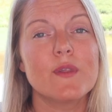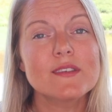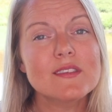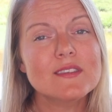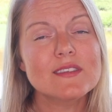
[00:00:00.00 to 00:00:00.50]

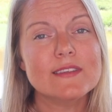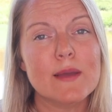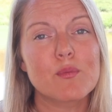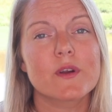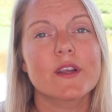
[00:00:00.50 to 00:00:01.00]
this is the
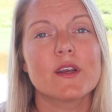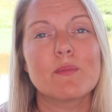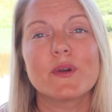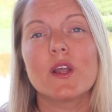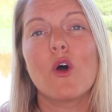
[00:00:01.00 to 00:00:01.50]
step where you're going to
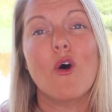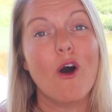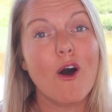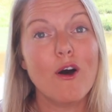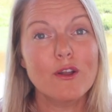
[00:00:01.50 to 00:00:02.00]
print
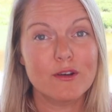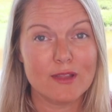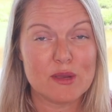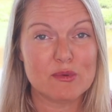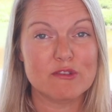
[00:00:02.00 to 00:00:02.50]
all your
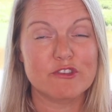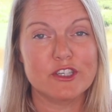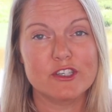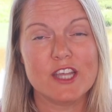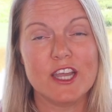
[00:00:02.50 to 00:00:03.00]
labels for
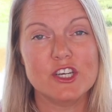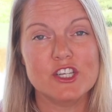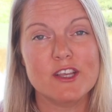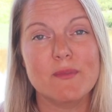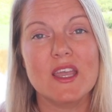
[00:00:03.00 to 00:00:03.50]
your entire
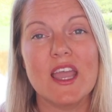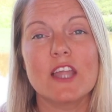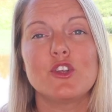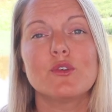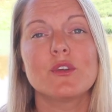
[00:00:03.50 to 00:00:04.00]
shipment,
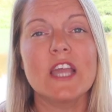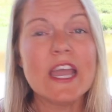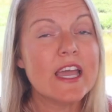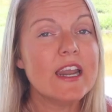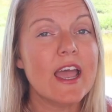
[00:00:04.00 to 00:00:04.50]
and you
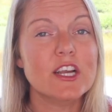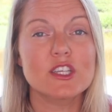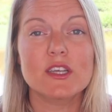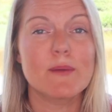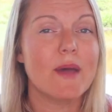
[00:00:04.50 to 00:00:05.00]
can
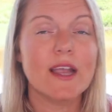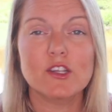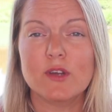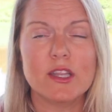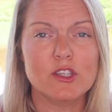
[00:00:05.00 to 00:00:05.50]
actually come back
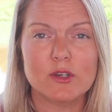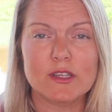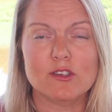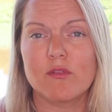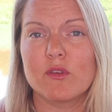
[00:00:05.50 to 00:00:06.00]
to it and do
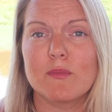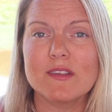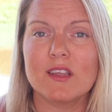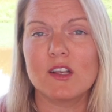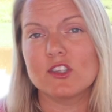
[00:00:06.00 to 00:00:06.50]
it. So if you
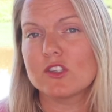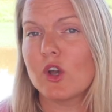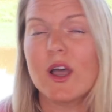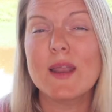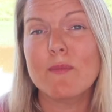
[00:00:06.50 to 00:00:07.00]
miss it, just
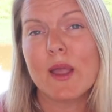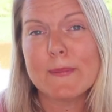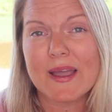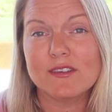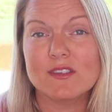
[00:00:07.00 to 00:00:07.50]
go ahead and come
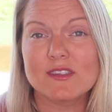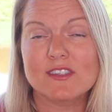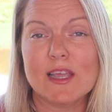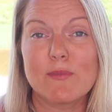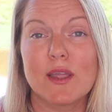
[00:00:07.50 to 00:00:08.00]
back to this
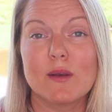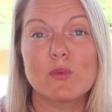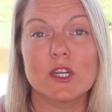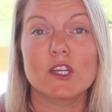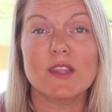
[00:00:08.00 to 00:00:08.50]
step and print your